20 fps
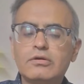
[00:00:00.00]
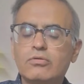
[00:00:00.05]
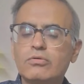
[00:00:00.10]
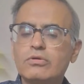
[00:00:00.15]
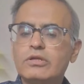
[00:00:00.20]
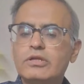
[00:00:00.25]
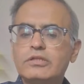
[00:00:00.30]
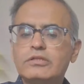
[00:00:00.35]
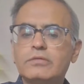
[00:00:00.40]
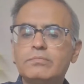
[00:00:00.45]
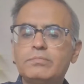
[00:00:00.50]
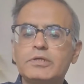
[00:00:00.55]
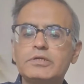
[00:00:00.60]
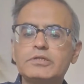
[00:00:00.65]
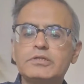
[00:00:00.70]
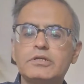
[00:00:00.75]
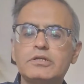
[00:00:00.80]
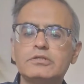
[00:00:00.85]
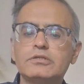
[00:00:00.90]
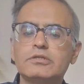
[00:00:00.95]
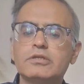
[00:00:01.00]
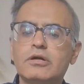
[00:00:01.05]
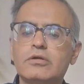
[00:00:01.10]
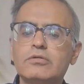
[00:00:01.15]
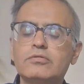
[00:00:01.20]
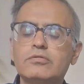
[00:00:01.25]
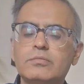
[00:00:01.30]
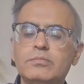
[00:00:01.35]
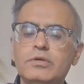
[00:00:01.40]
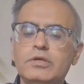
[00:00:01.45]
only the patient is
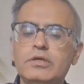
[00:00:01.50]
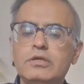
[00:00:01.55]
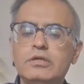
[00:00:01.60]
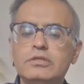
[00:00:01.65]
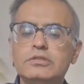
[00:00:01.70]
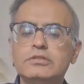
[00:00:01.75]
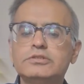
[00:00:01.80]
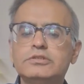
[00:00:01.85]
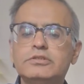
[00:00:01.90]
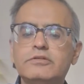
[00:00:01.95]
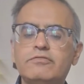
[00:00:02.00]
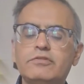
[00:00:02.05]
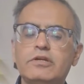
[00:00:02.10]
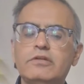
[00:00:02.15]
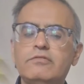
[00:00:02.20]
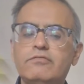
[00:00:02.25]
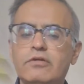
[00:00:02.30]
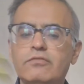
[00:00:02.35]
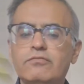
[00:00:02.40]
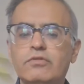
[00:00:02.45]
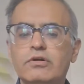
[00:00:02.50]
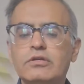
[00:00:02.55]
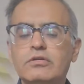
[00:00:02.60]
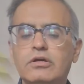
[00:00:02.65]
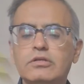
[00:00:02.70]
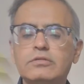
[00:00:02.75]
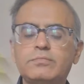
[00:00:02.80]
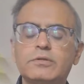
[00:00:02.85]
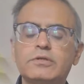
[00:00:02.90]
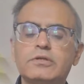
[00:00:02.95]
allowed to be shifted from one
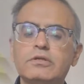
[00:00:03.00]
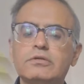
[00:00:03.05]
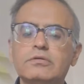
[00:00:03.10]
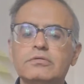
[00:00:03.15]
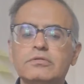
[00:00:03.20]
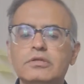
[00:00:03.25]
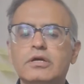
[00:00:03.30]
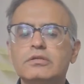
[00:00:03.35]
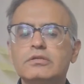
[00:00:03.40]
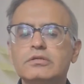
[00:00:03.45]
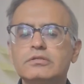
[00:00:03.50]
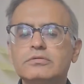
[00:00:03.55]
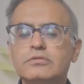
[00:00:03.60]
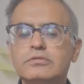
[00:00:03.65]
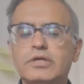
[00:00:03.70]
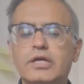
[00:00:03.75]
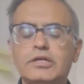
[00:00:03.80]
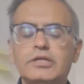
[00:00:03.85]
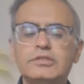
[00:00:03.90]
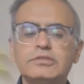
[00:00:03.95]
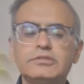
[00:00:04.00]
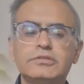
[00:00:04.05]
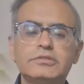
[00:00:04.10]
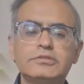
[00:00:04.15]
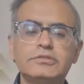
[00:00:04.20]
hospital to the other. So that is the